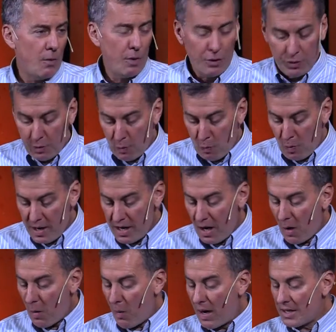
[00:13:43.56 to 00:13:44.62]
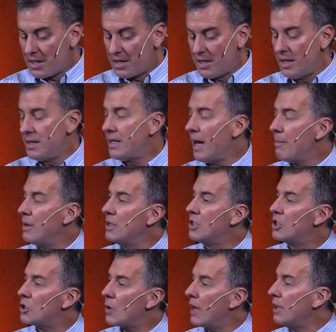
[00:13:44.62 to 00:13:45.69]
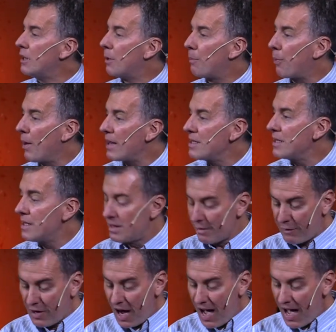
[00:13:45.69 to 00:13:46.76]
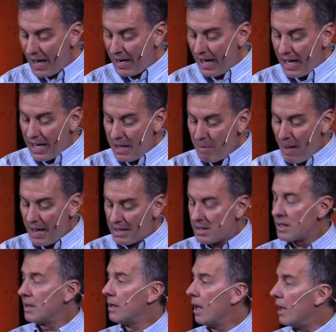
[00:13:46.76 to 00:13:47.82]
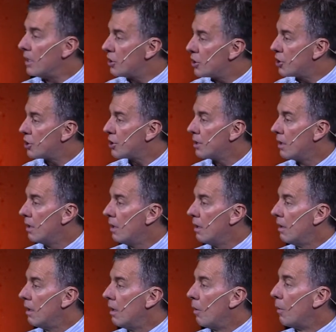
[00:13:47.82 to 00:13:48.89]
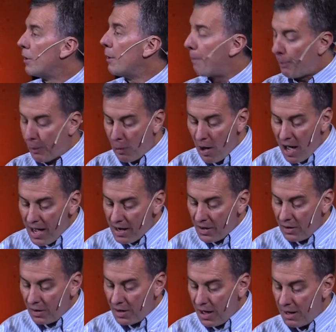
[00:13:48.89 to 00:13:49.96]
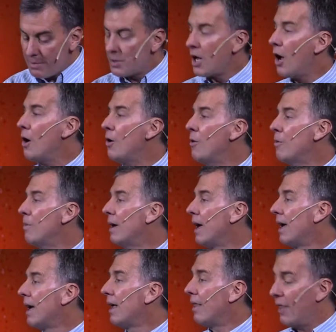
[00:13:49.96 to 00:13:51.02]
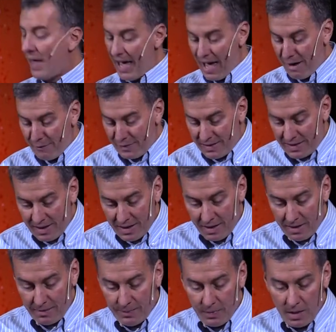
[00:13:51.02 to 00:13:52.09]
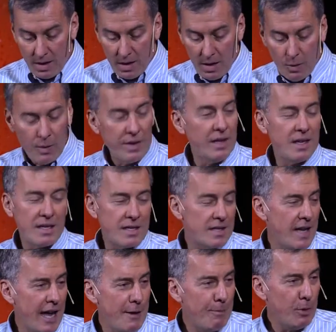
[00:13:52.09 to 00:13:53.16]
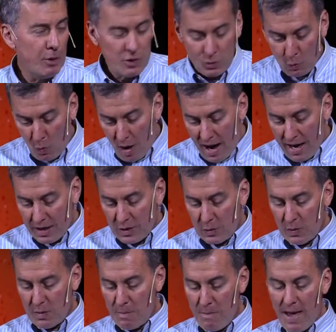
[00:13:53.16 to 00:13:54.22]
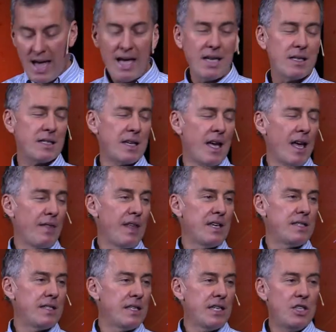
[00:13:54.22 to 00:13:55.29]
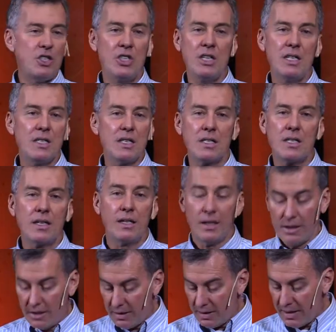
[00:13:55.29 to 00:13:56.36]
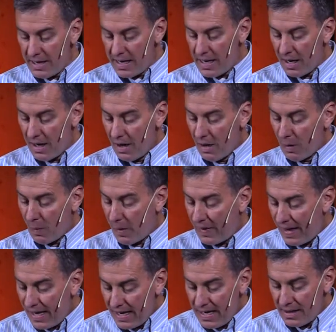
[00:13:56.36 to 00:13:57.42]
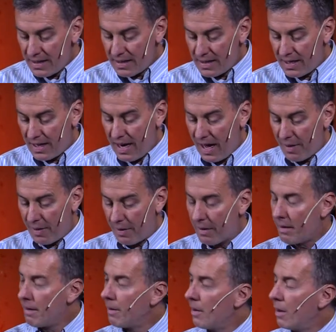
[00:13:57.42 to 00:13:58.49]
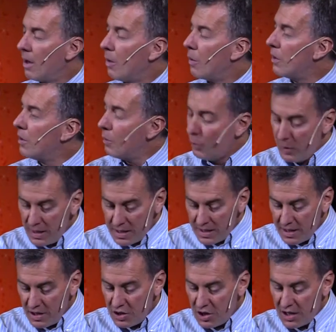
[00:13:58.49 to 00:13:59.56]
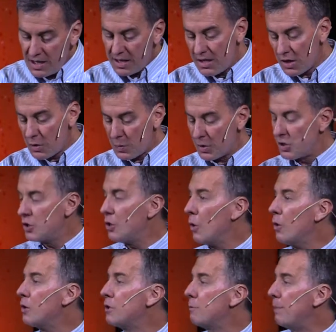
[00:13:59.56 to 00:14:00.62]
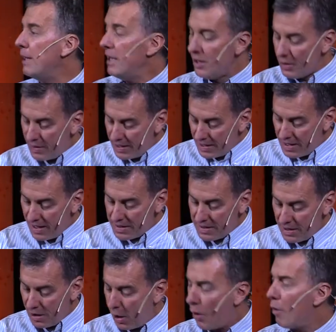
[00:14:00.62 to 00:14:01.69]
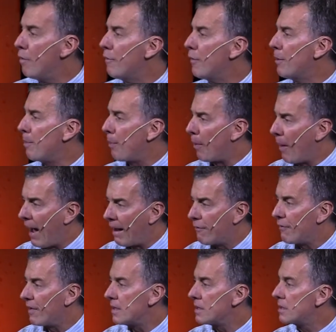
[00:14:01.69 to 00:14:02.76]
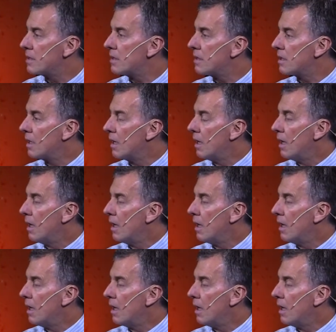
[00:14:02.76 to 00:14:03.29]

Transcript: with the widow wants to demonstrate the presence of God, he makes lunch. When the prodigal comes home, they have dinner. When the disciples walk to Emmaus, they see Jesus clearly when they eat together. When the risen Jesus restores Peter, he does it over breakfast.